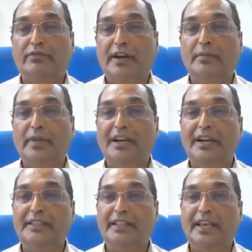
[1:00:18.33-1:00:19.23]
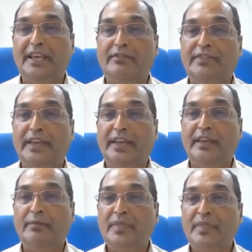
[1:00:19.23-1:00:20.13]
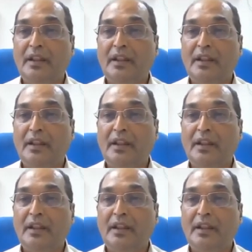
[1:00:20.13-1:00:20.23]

fundamentally they have a